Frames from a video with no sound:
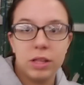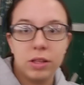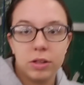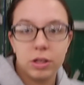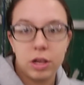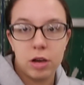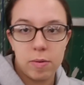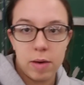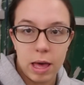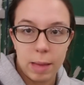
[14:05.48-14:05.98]

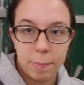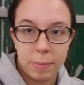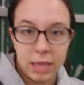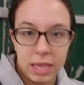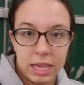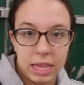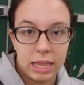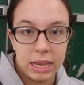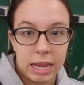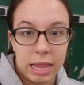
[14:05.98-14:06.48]
will go up
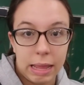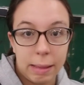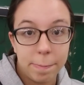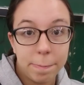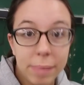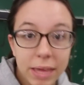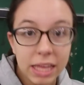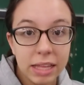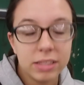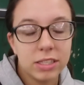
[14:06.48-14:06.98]
in a
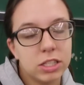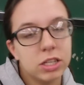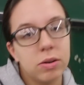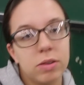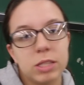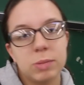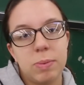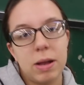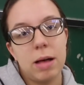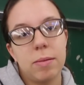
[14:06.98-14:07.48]
bit,
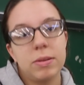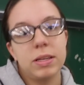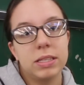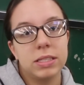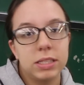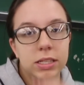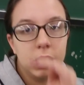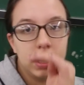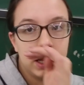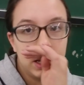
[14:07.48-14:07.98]
so it's probably
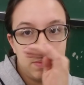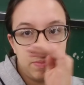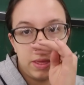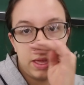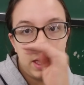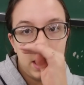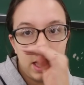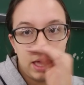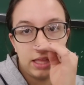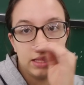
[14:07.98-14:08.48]
still going to
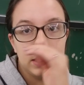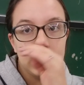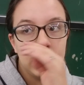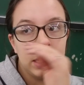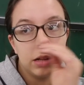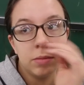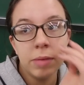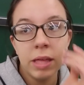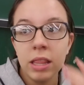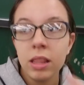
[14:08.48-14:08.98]
be a
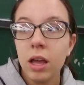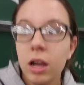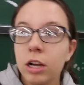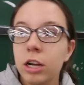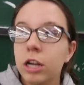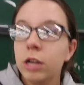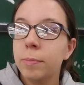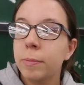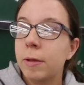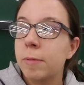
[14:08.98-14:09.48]
little bit
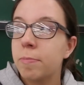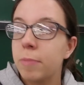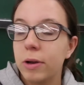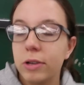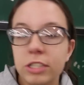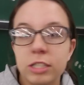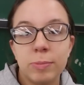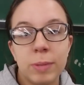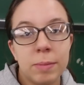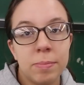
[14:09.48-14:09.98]
longer, but
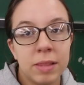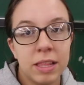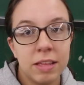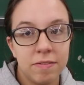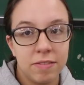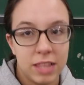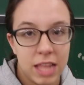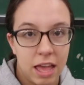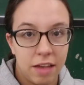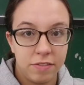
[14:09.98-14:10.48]
most people
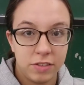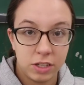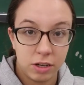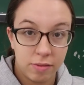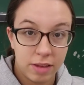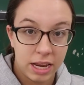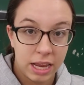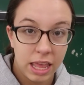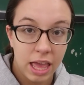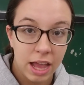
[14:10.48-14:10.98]
have left
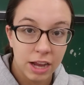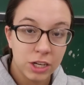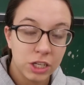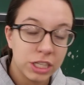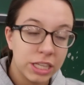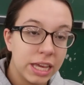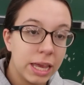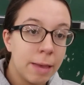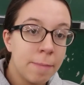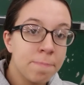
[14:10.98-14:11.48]
already
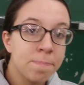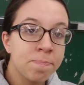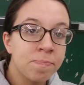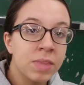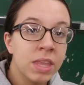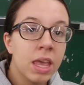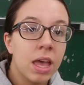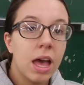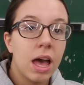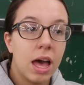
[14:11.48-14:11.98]
actually.
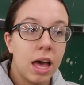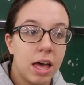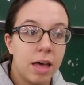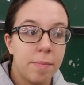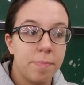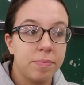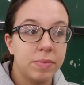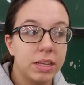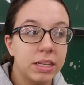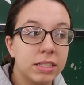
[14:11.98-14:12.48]

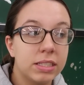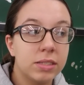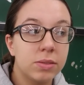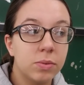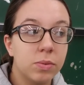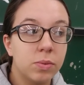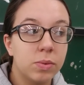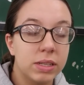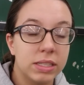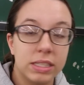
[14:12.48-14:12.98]
This
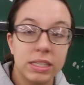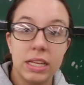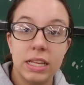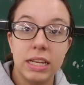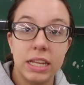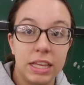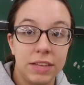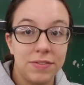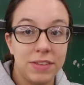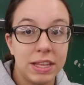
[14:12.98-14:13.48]
was an
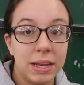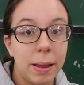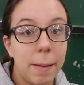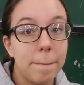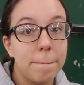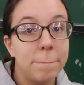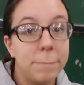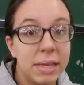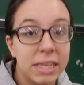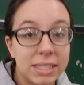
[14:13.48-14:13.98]
even
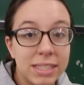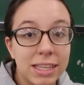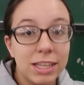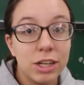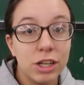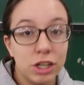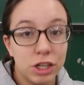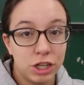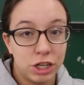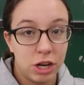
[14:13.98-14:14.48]
busier
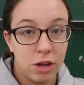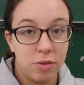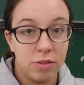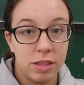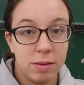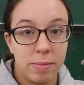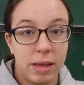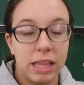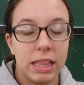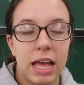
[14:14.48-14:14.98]
show
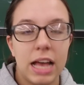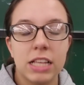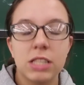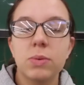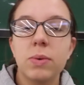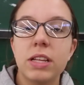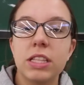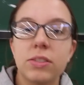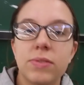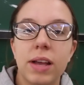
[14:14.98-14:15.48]
than my
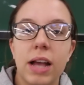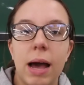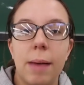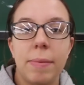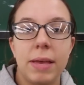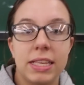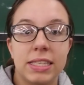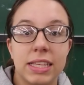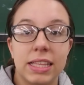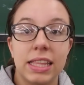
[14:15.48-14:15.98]
last one, so I got
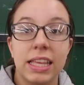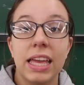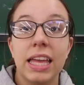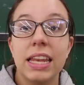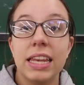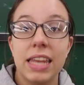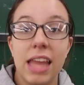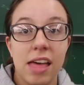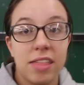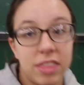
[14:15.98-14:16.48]
basically
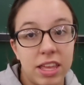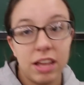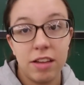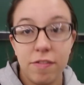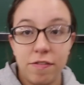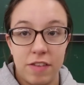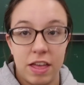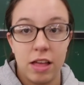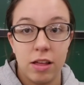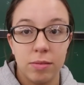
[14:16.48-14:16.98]
nothing
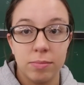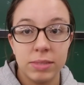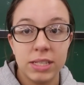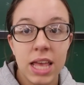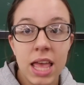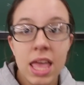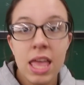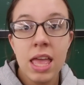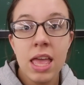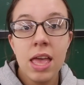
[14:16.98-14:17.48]
filmed,
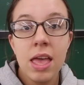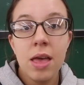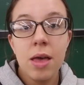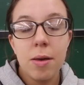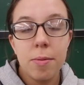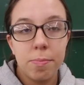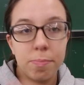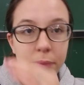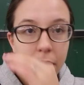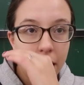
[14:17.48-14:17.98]

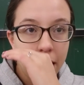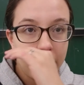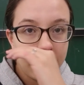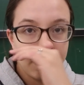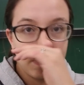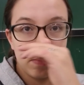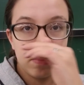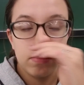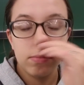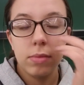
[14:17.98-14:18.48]
but
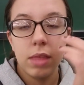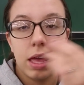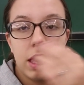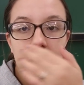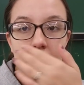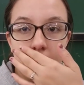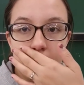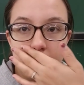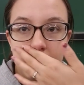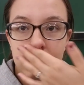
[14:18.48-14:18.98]
I
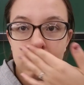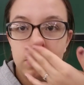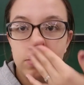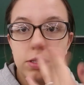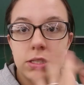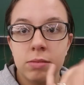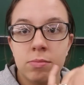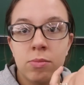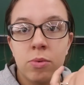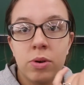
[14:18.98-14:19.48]
hope to do
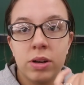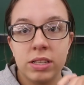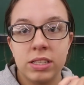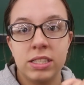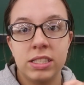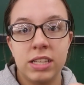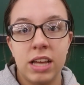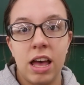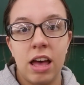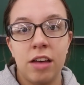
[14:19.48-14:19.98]
some more
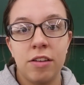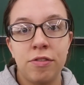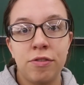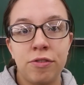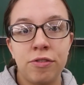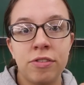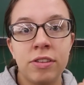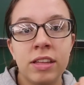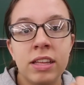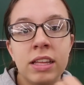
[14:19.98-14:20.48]

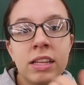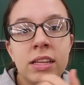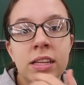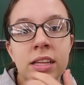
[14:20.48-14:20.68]
stuff,